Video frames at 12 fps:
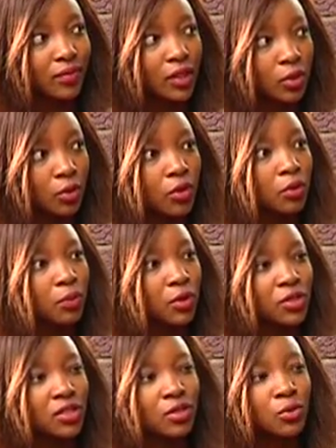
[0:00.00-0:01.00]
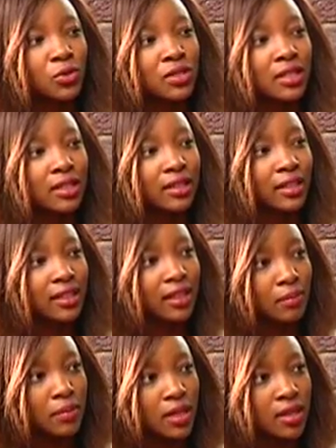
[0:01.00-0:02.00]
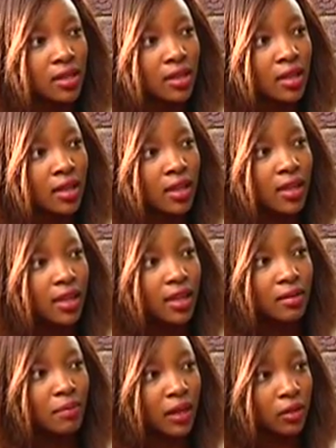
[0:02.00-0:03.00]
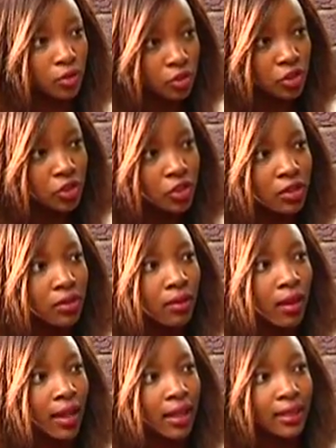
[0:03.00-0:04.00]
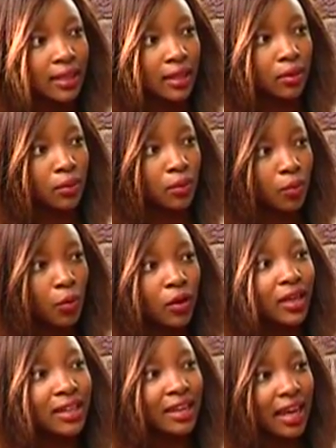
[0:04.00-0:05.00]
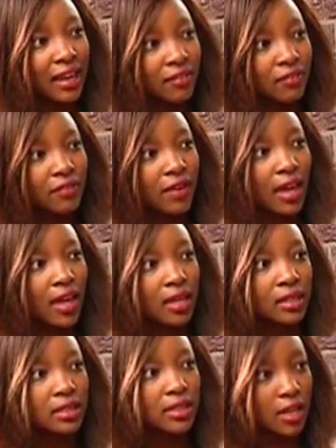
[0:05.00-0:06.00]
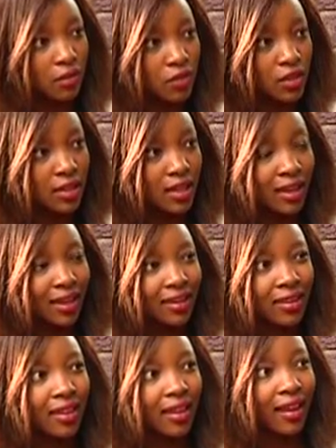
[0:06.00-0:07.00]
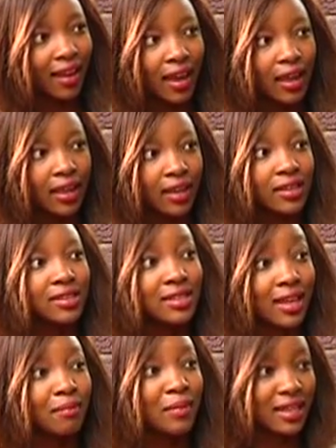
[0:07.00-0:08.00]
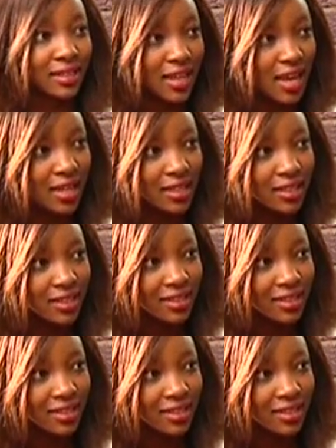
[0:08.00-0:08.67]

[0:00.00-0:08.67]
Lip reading: the person who's leading me in my Christian walk in life and everything, and Ekaya, he's like my dad.